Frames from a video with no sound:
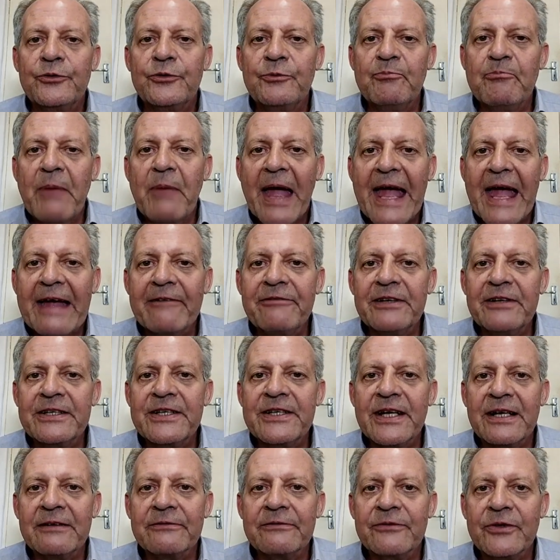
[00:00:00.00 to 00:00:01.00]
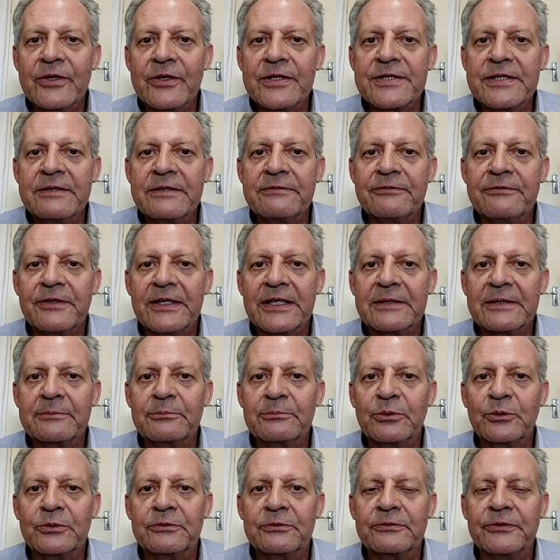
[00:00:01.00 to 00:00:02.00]
have a diversified
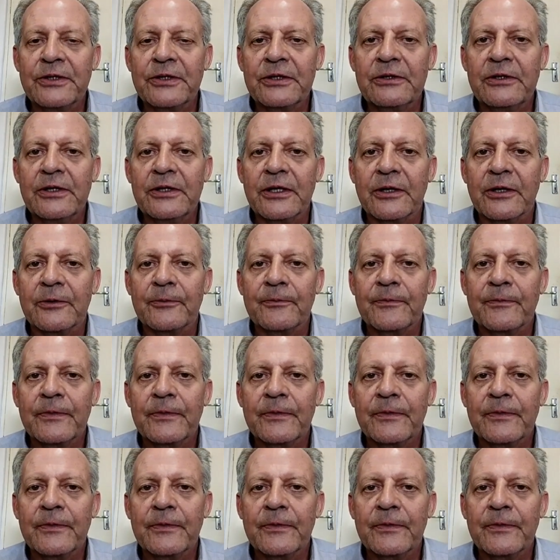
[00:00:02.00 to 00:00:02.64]
portfolio.